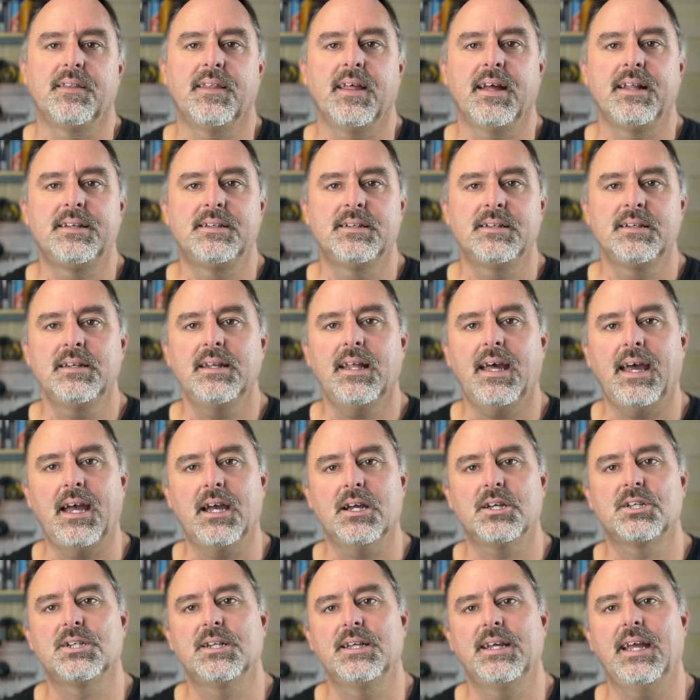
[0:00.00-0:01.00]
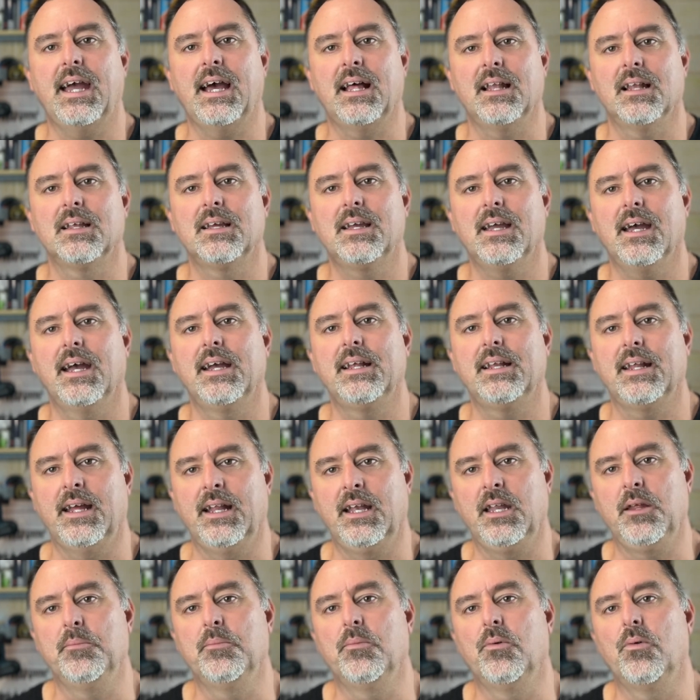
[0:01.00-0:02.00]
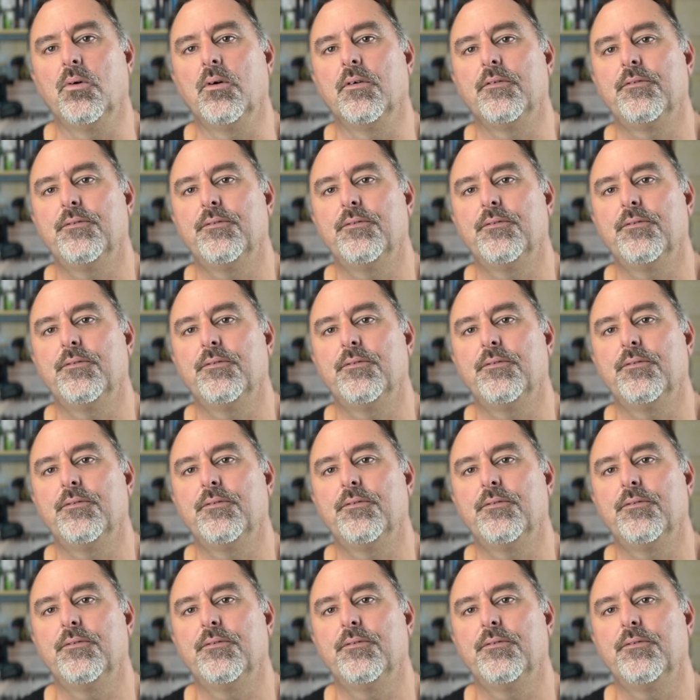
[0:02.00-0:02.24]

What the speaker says: they didn't actually allocate any more